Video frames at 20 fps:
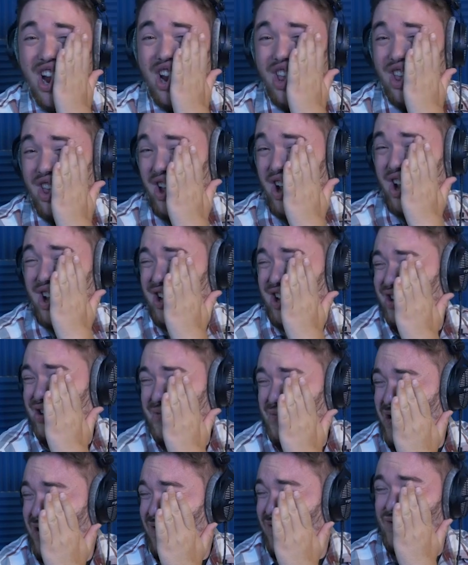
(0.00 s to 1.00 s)
I guess
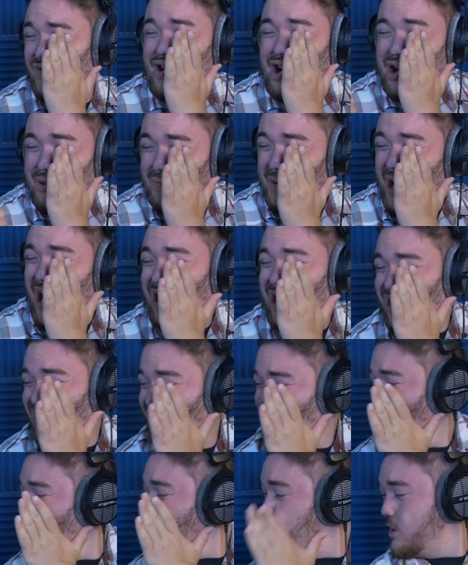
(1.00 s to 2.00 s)
I'm gonna fall back
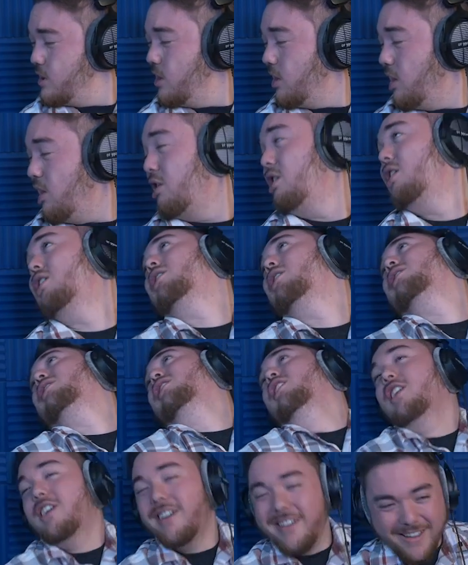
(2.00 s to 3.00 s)
now.
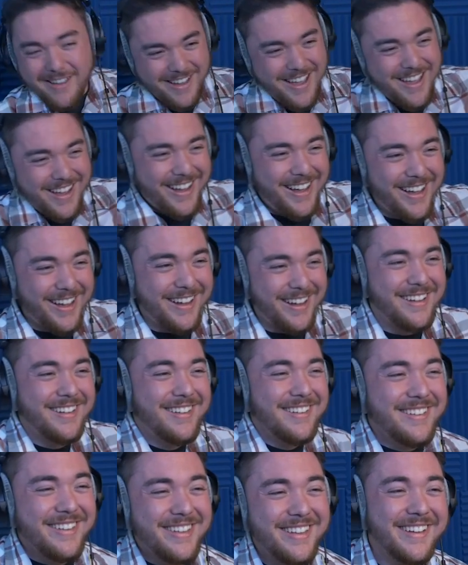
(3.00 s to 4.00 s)
Oh.
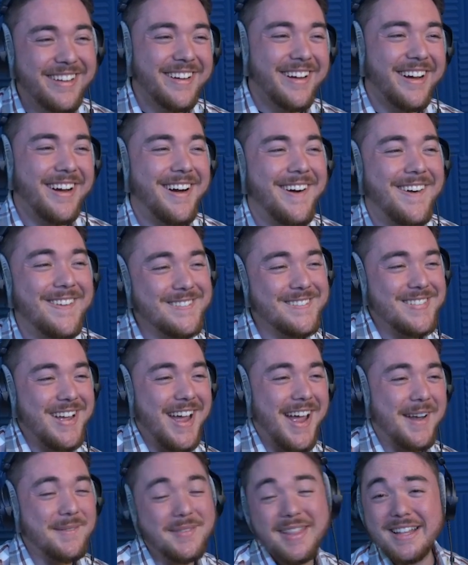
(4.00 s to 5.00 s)
Oh
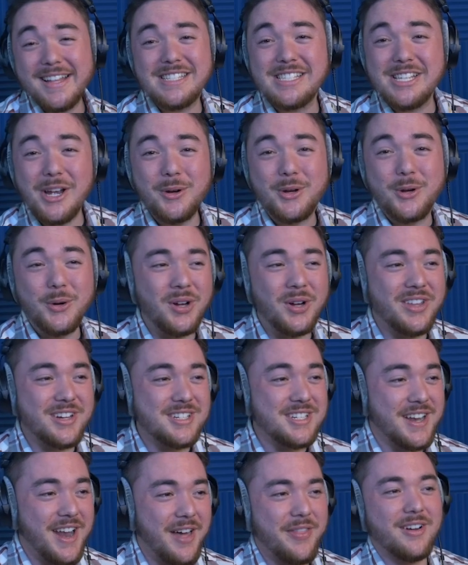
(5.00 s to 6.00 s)
man, but that's so cool.
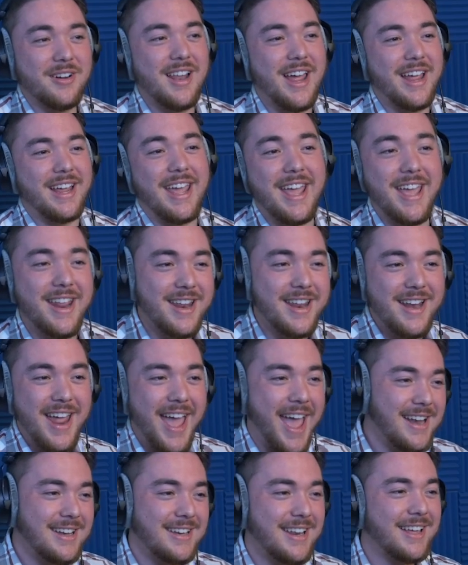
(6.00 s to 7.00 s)
There's another like hidden
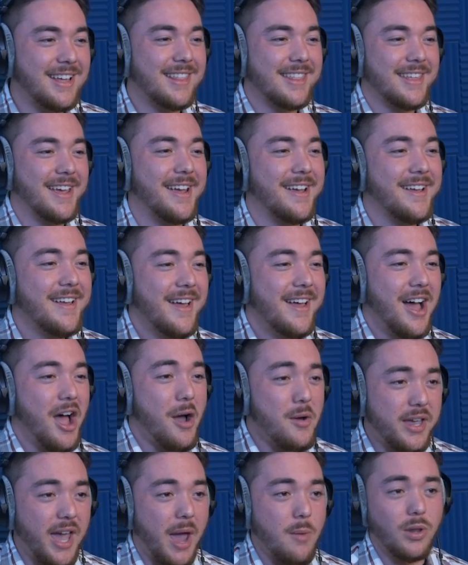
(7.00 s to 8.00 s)
ending thing.
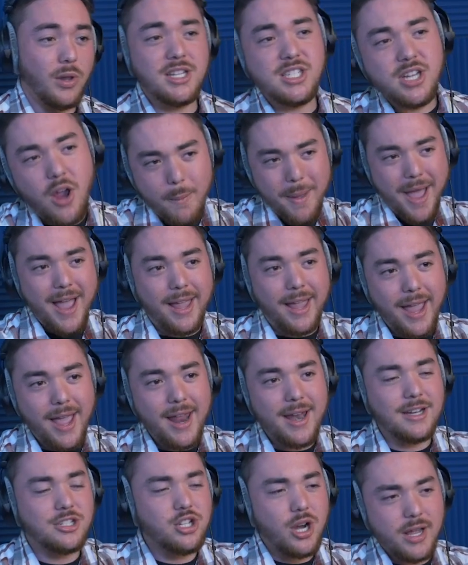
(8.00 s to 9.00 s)
Okay, well let's go back
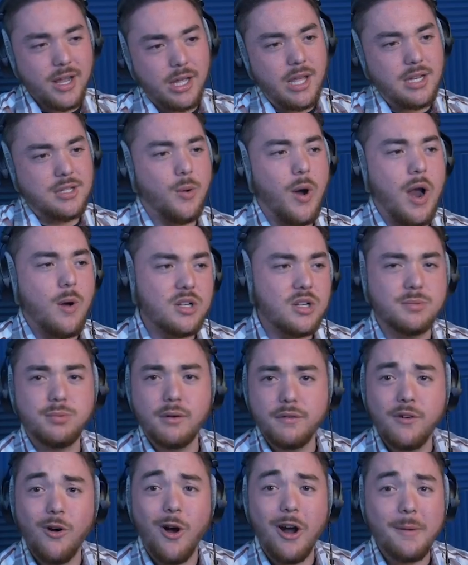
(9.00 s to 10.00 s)
in and try to get to where I was
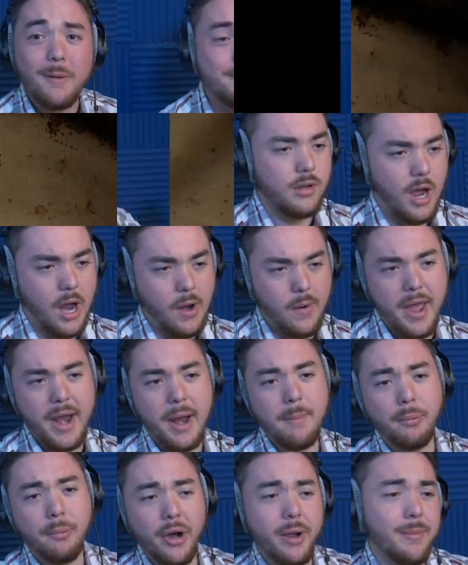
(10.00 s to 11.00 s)
before. All right,
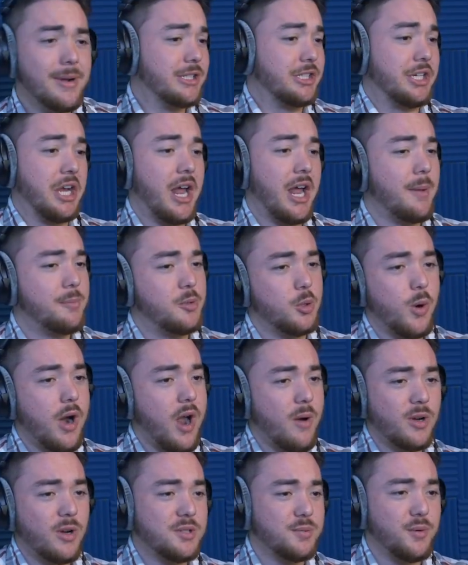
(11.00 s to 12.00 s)
I'm pretty much caught up to where
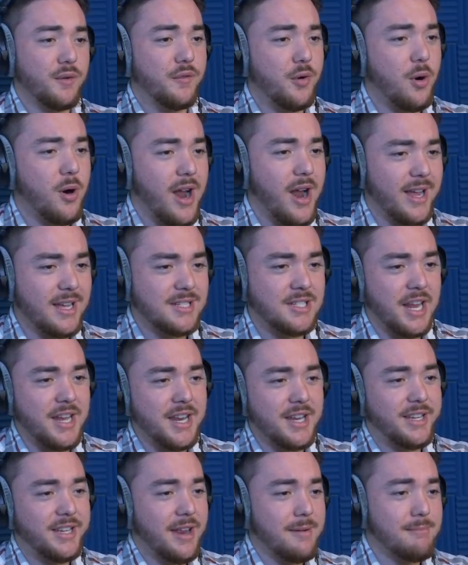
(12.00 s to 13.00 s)
I was before. I guess I
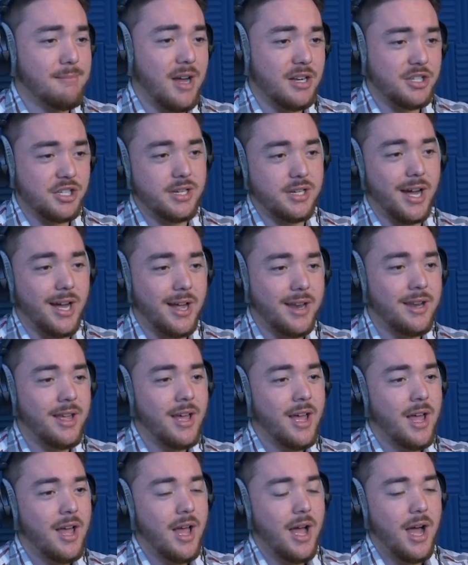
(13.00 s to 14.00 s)
didn't get much done,
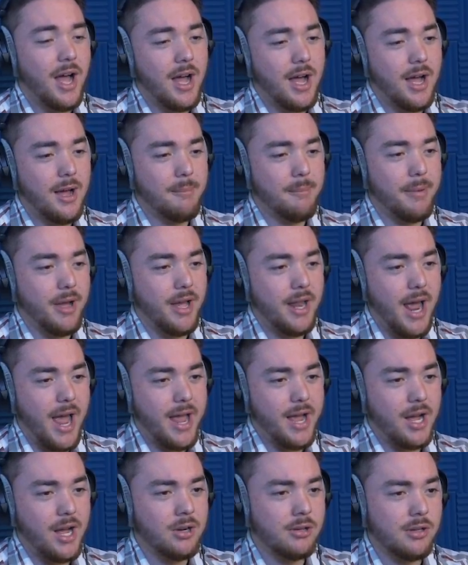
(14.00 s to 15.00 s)
but
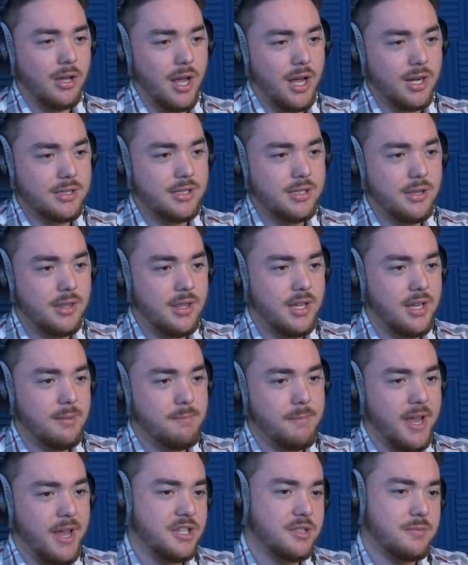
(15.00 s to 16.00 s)
I unlocked the
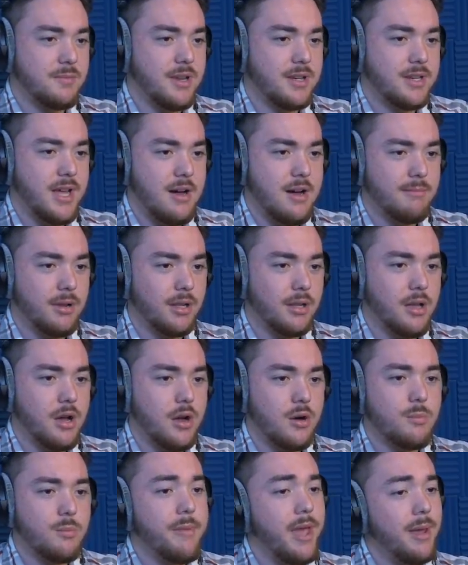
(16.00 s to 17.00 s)
basement down
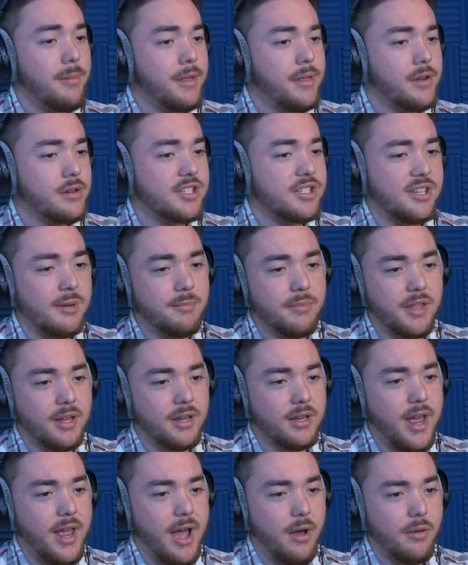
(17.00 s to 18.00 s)
below. Maybe there's
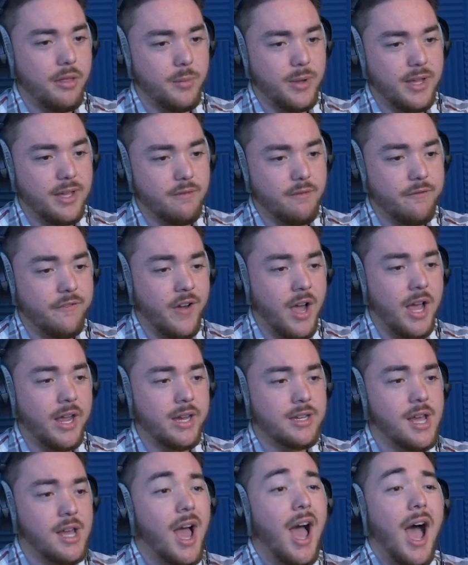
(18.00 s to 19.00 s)
something now that we can
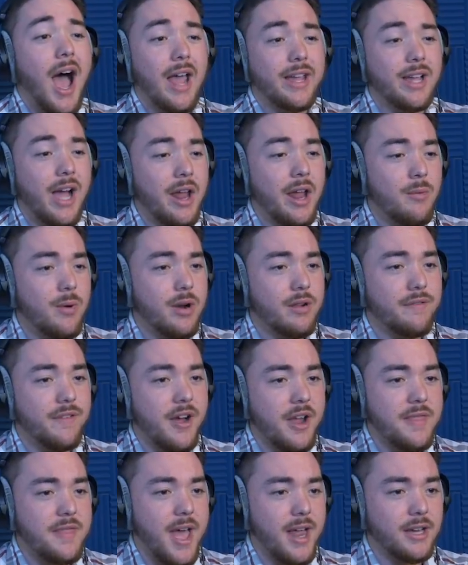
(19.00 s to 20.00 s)
find. I kind of want to
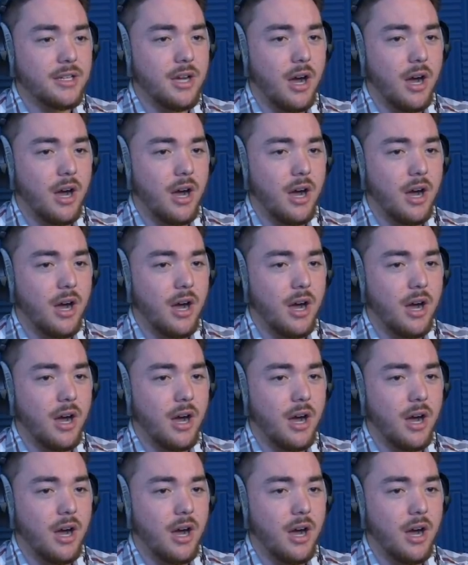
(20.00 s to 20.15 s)
find that